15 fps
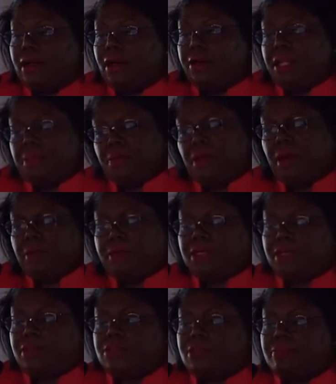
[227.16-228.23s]
Unemployment
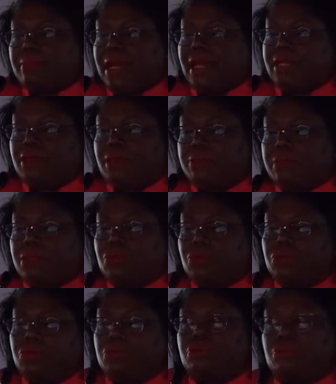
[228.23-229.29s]
not so bad, you're
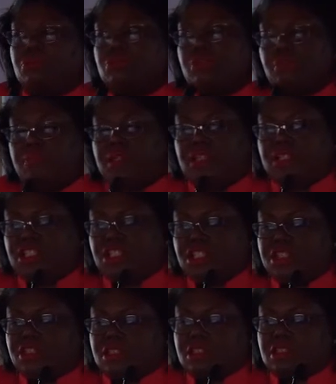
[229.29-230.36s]
below double
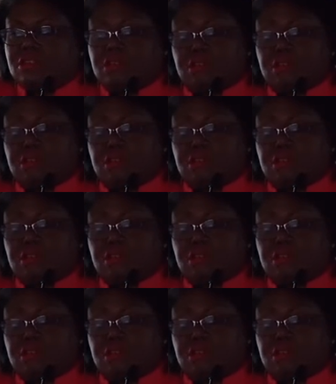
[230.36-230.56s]
digits,